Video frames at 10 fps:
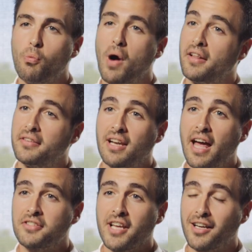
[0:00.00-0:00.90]
While the
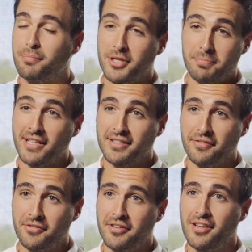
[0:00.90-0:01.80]
life cycle
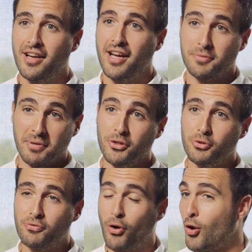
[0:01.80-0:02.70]
perspective has been
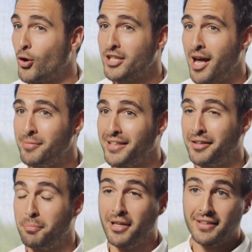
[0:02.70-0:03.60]
used for a long time in
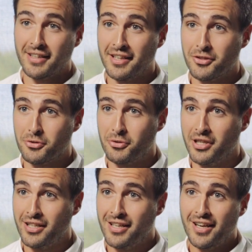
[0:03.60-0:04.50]
the building
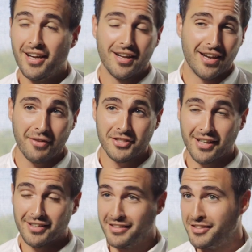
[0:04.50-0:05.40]
industry,
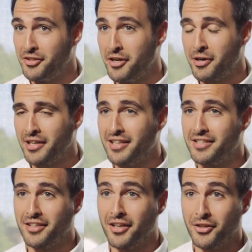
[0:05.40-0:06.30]
Lifecycle engineering
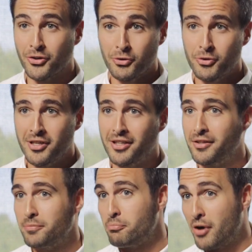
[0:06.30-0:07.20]
is a new,
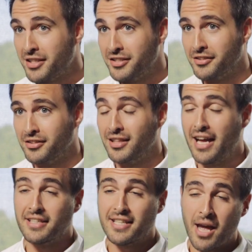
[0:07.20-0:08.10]
practical
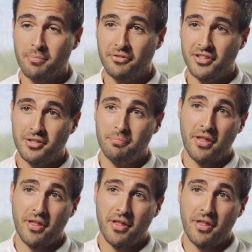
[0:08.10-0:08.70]
and time-efficient